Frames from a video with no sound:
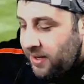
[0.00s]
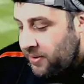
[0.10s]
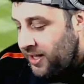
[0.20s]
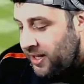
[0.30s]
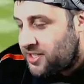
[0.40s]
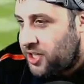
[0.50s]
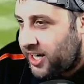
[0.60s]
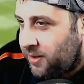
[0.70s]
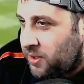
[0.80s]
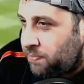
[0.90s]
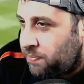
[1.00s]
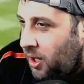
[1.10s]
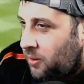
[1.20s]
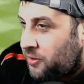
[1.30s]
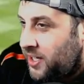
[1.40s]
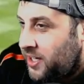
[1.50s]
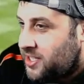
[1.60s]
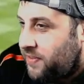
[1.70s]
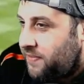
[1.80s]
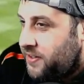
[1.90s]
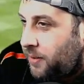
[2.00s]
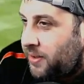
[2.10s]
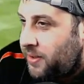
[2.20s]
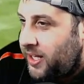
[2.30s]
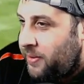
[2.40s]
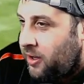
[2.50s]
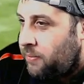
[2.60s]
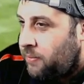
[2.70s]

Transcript: Let's check in with the poll. Things have evened up a little bit on the poll.